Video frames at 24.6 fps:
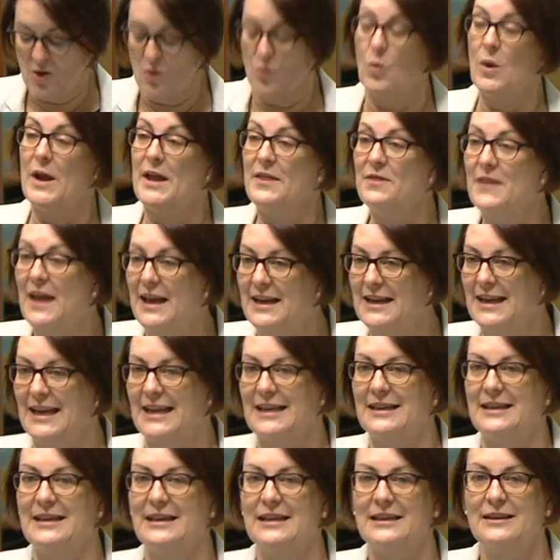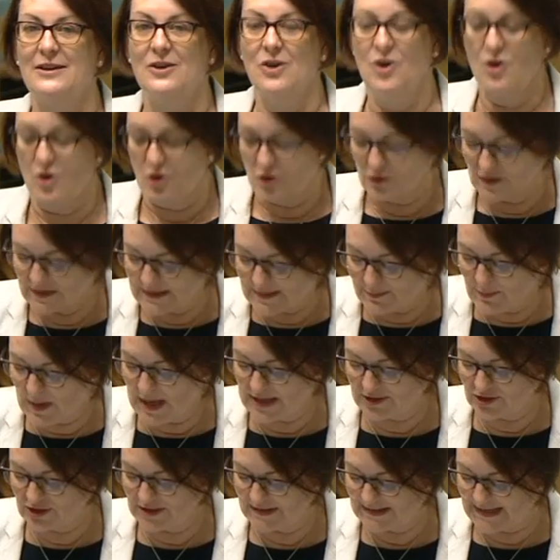when they need it or as
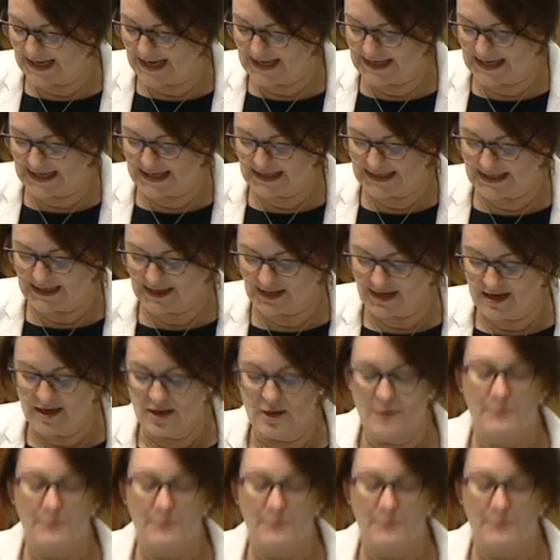much as they need it.